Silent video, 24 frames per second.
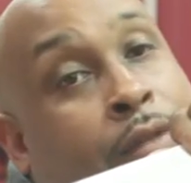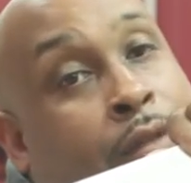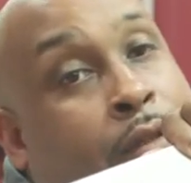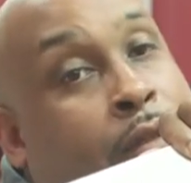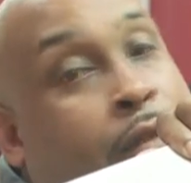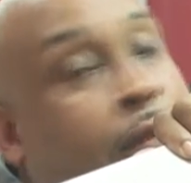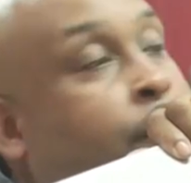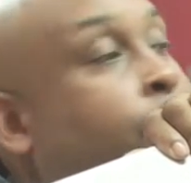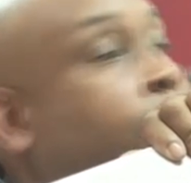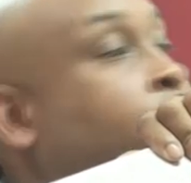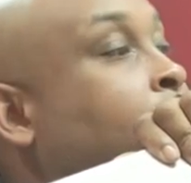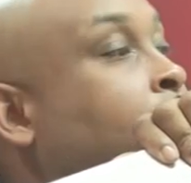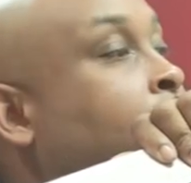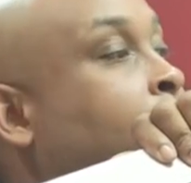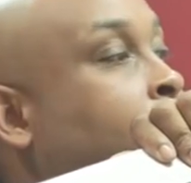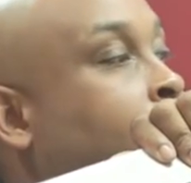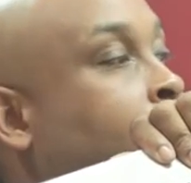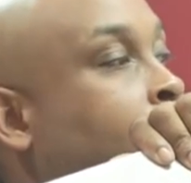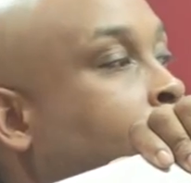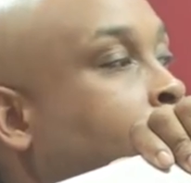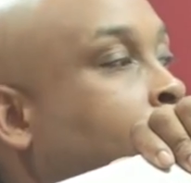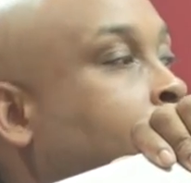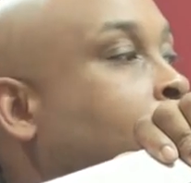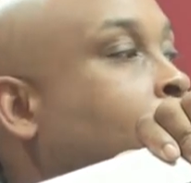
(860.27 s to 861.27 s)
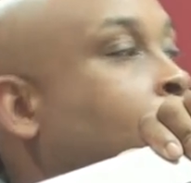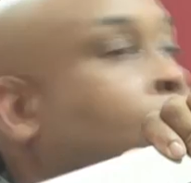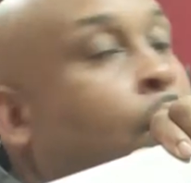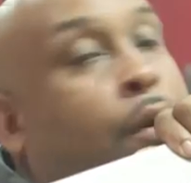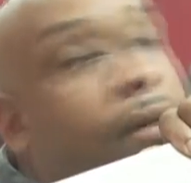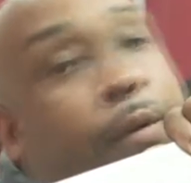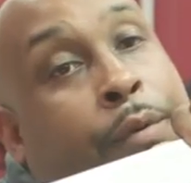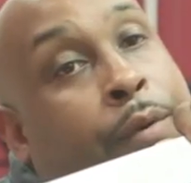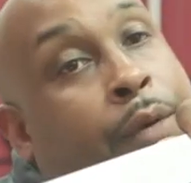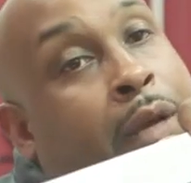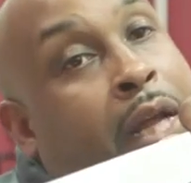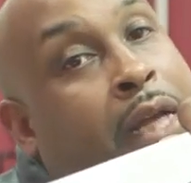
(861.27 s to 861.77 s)
screen. Don't worry,
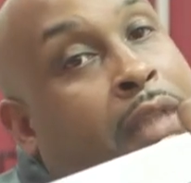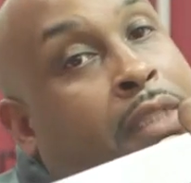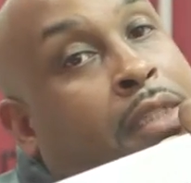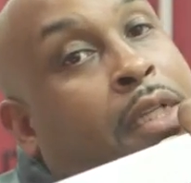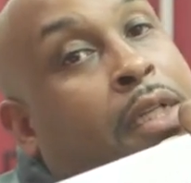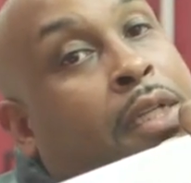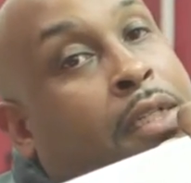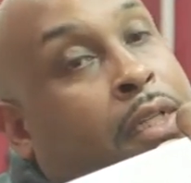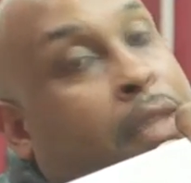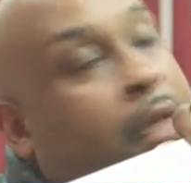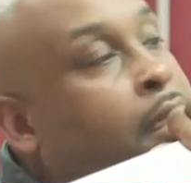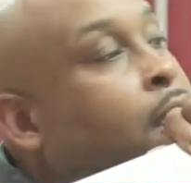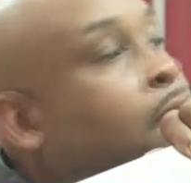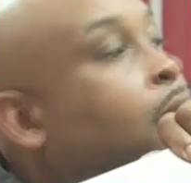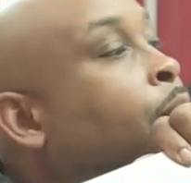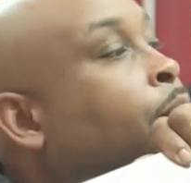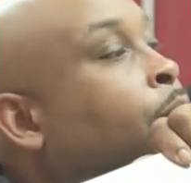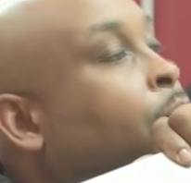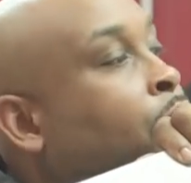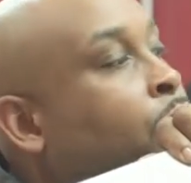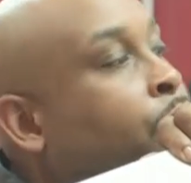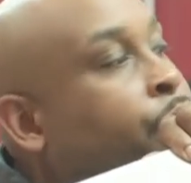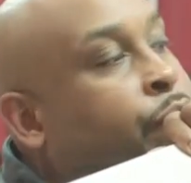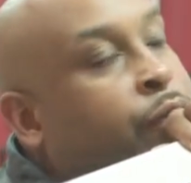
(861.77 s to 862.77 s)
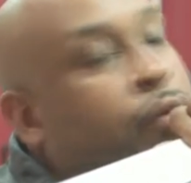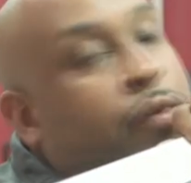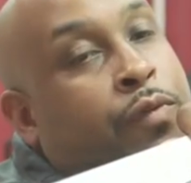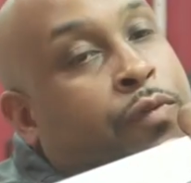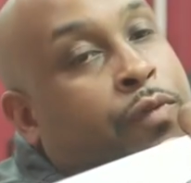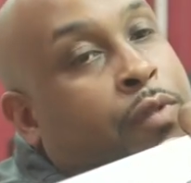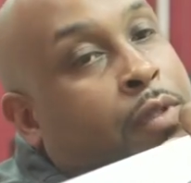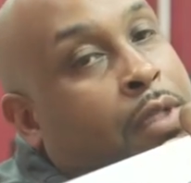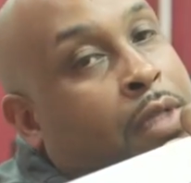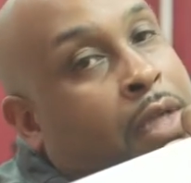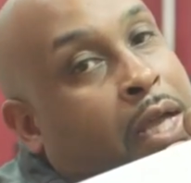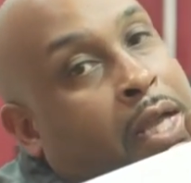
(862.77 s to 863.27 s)
we're not done yet. I'm going to prove to you
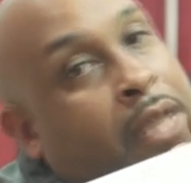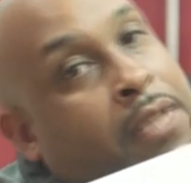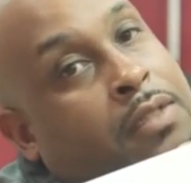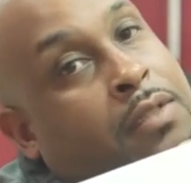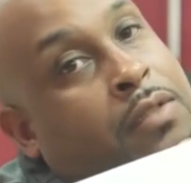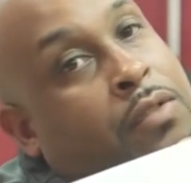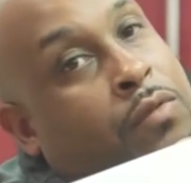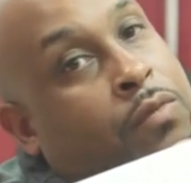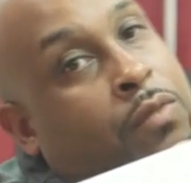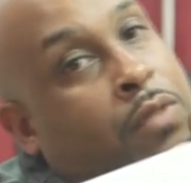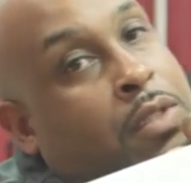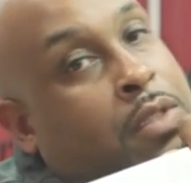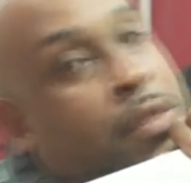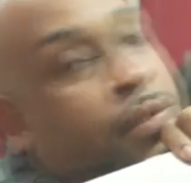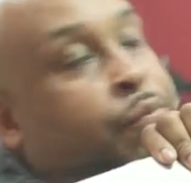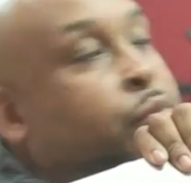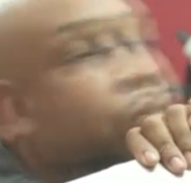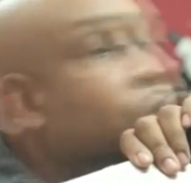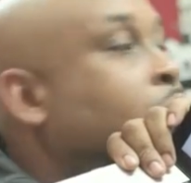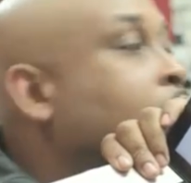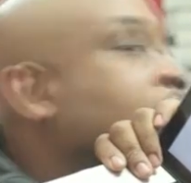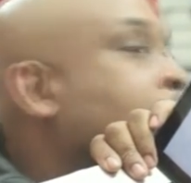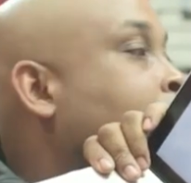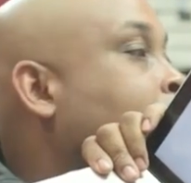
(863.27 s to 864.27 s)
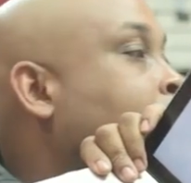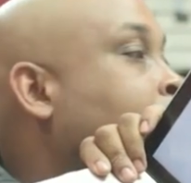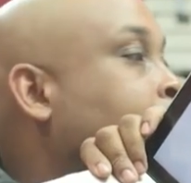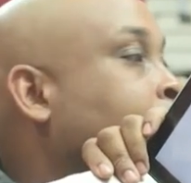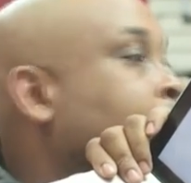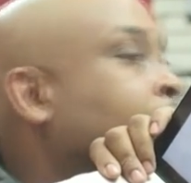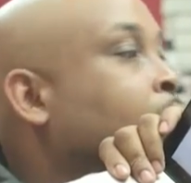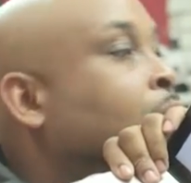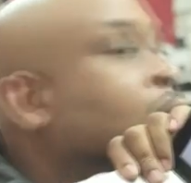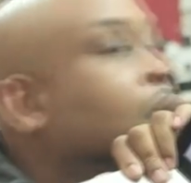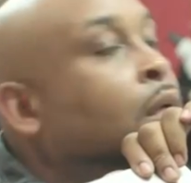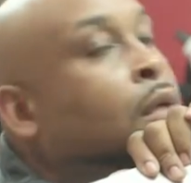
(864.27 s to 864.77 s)
guys as soon as it boots up,
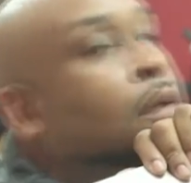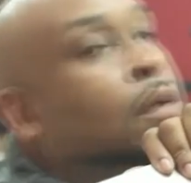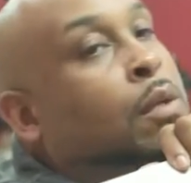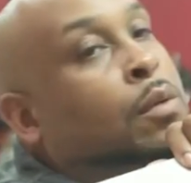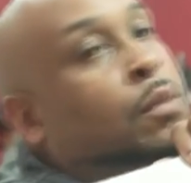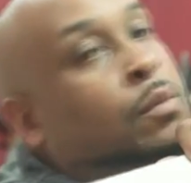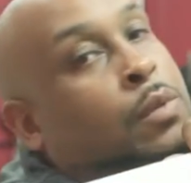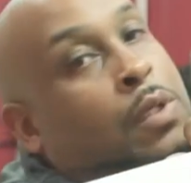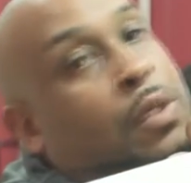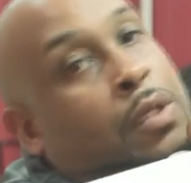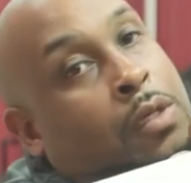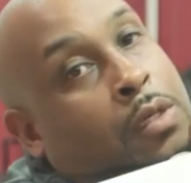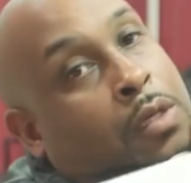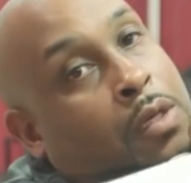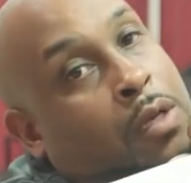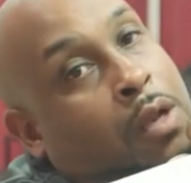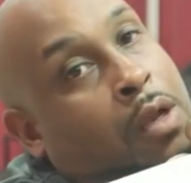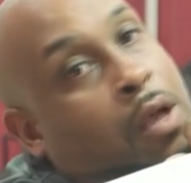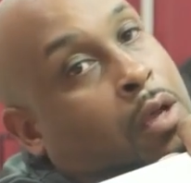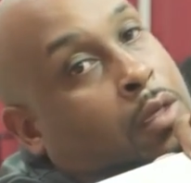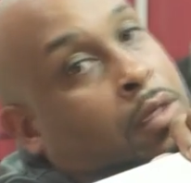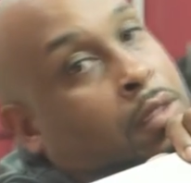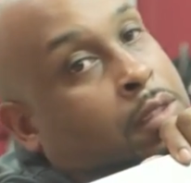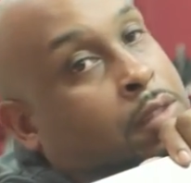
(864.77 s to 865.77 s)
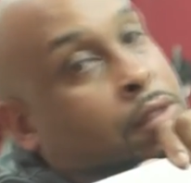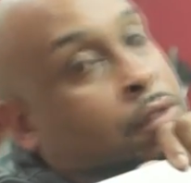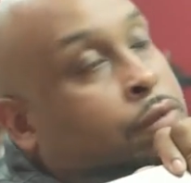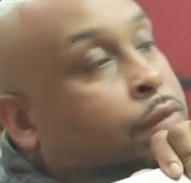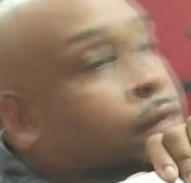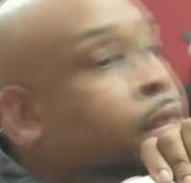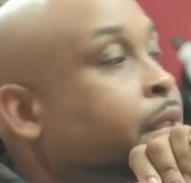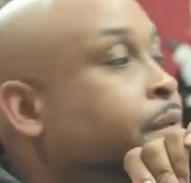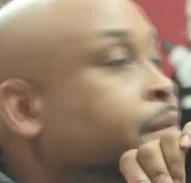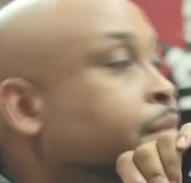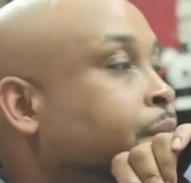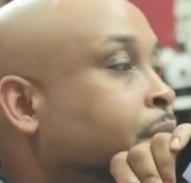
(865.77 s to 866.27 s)
we're going to log into it.